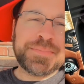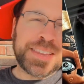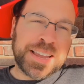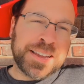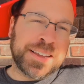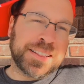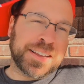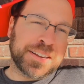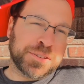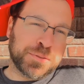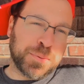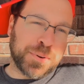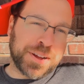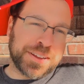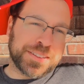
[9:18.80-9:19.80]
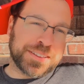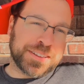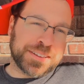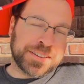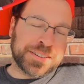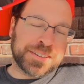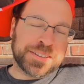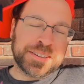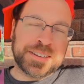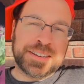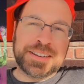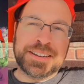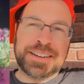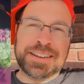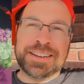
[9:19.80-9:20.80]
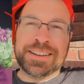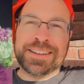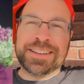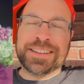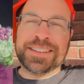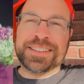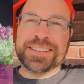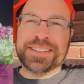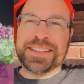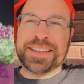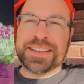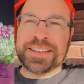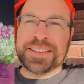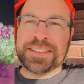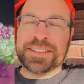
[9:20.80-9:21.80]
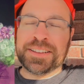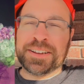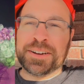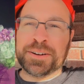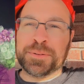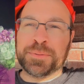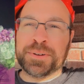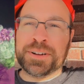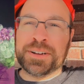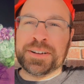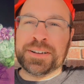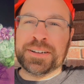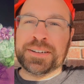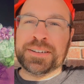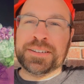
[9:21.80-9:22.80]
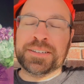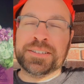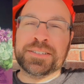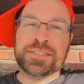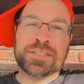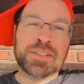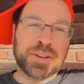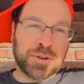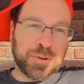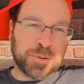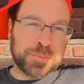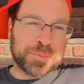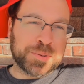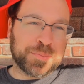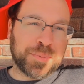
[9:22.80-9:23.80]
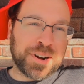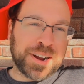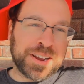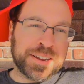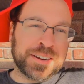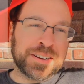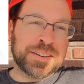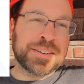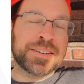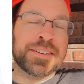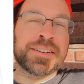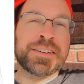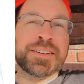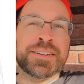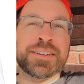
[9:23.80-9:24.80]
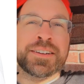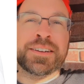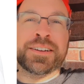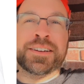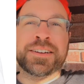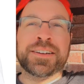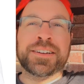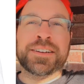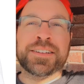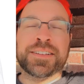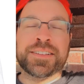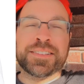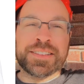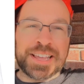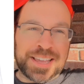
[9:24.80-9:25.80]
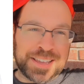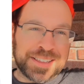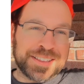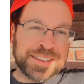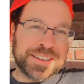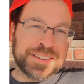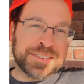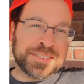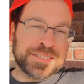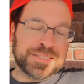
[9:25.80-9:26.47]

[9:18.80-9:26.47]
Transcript: I like Twyla. Then there was the Corpse Bride, the Alien,